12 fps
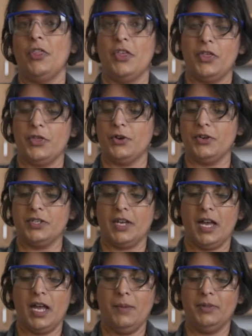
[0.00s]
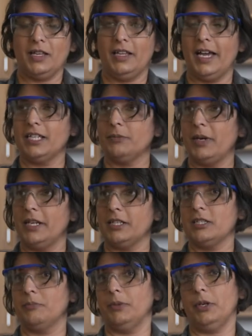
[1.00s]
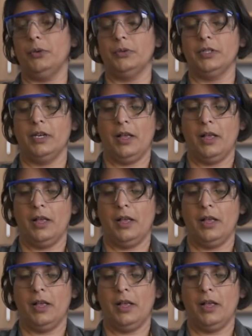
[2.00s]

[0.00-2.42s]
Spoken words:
The third time the glass might explode